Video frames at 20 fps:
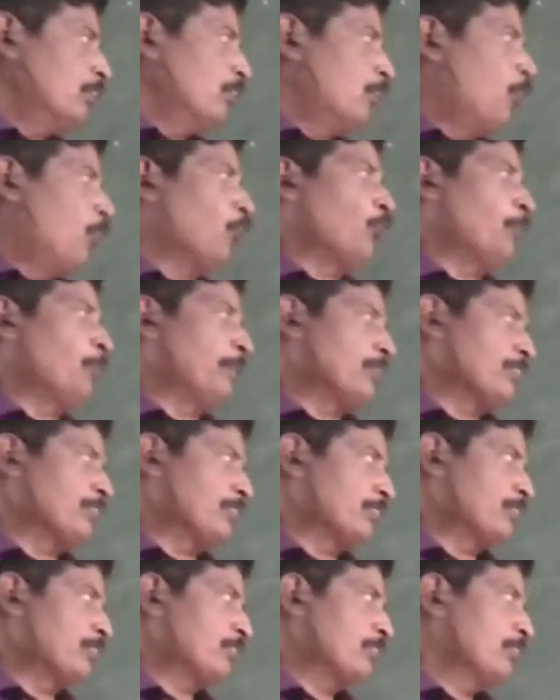
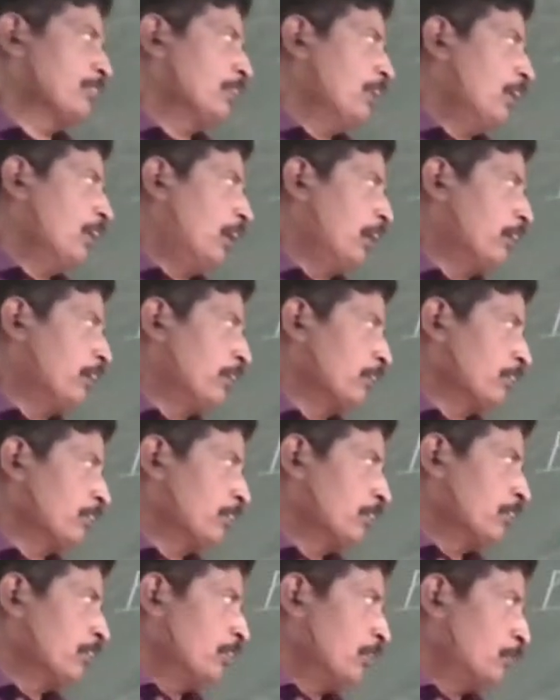occupations? Under
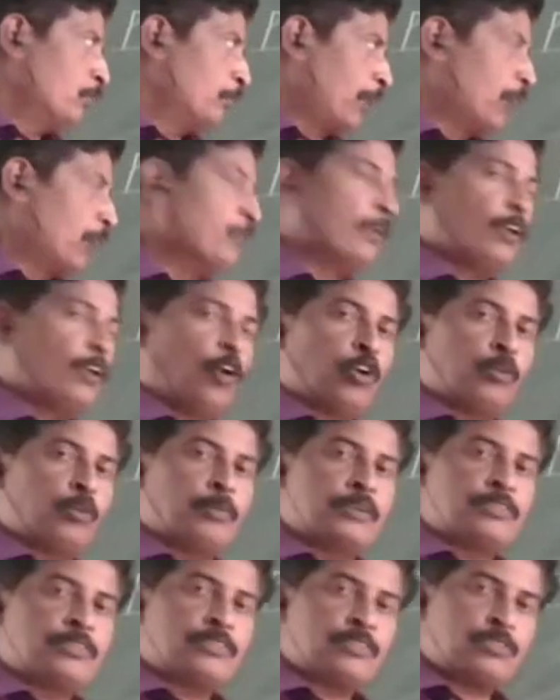primary
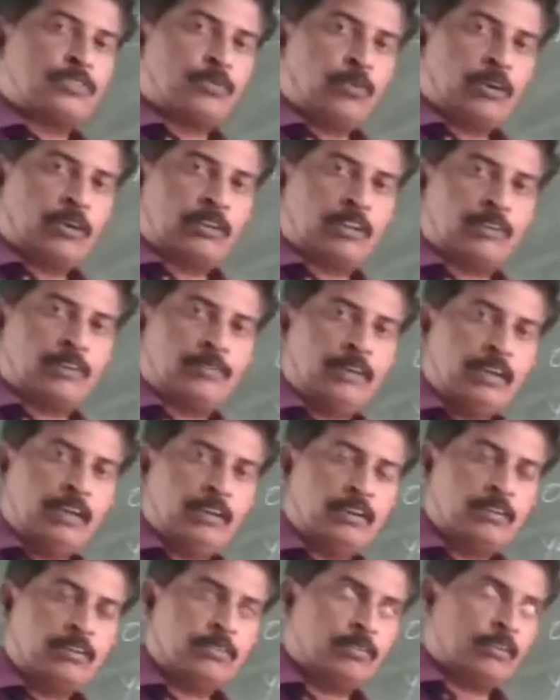occupations, what are
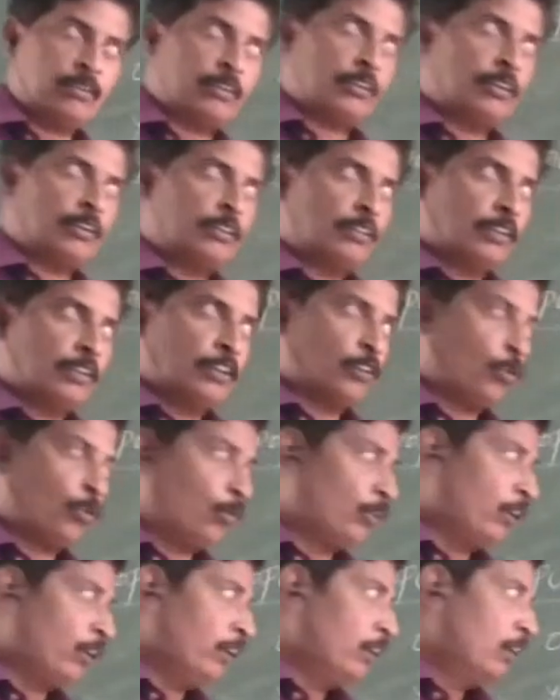
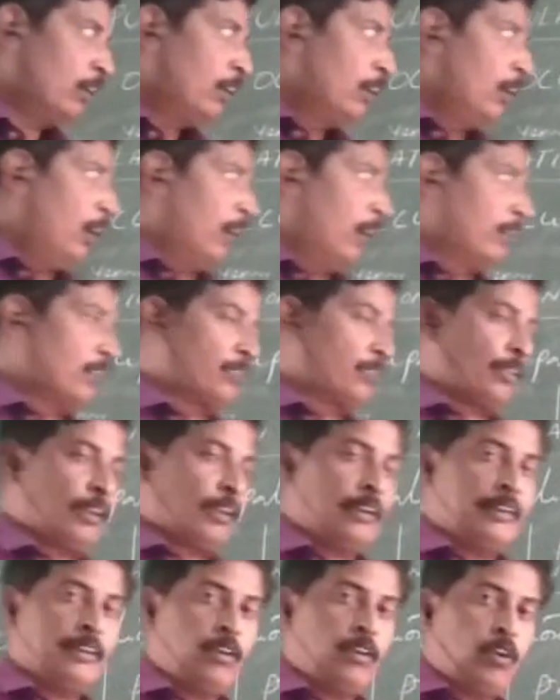included? Under
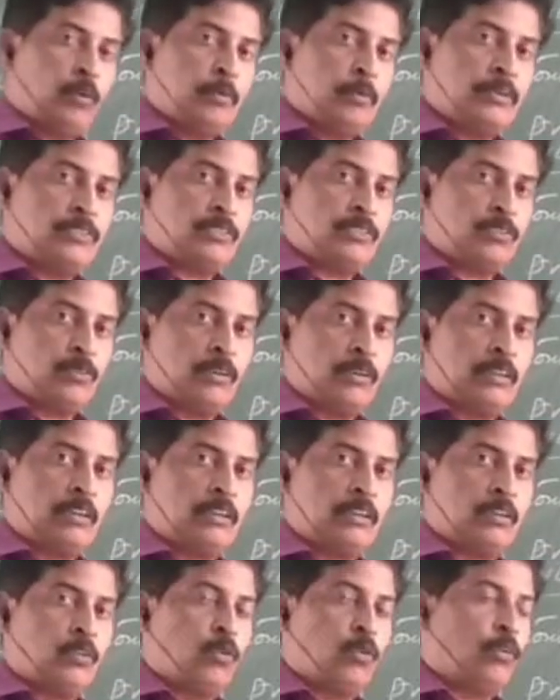secondary occupations, what
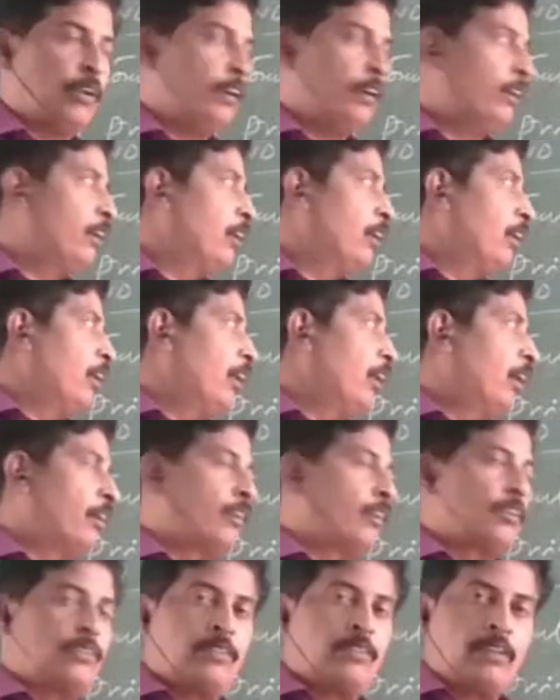are included?
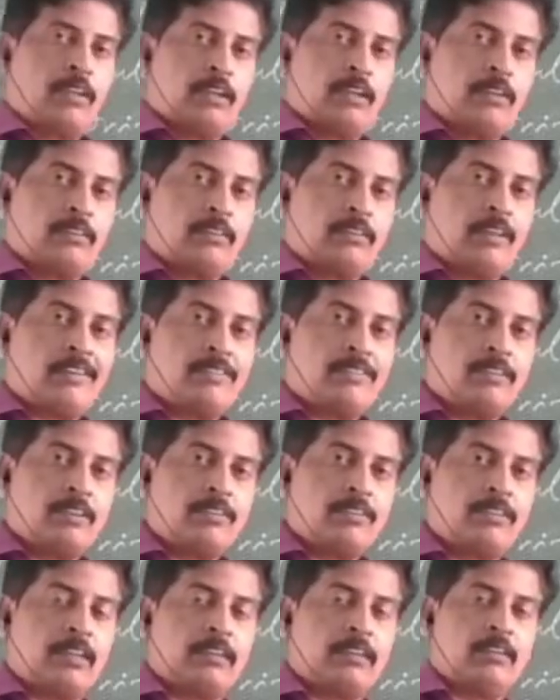Under the
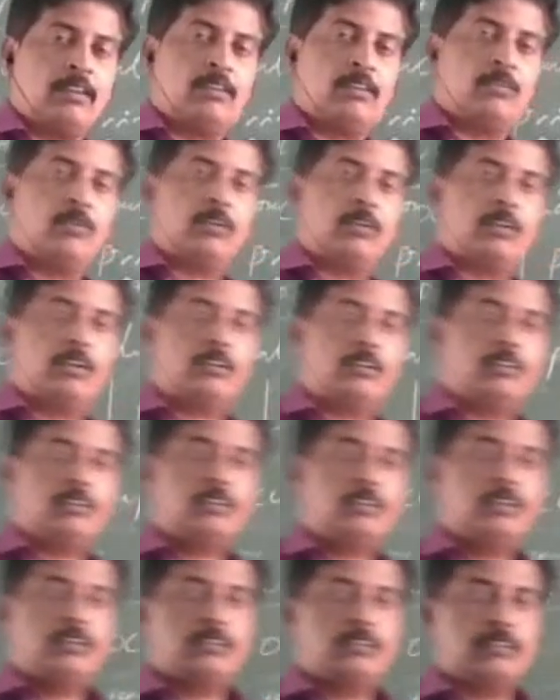tertiary sector, what are
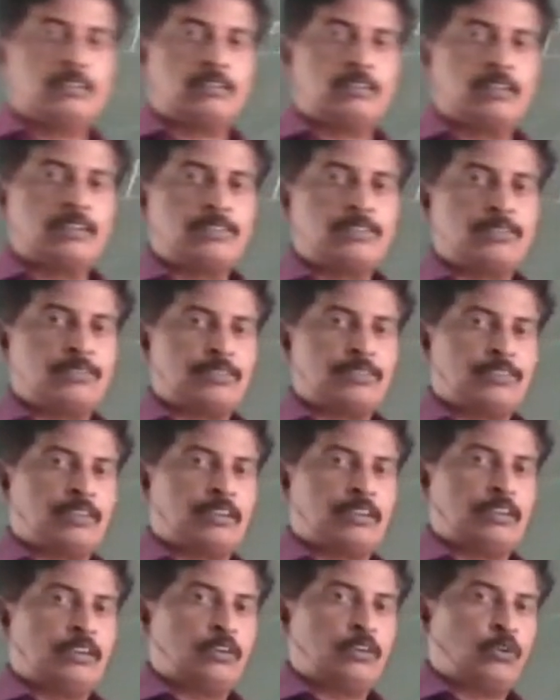the things which
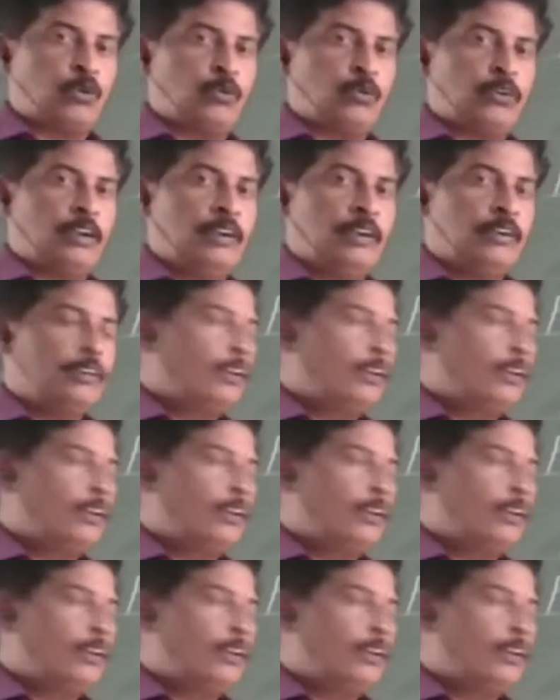are included?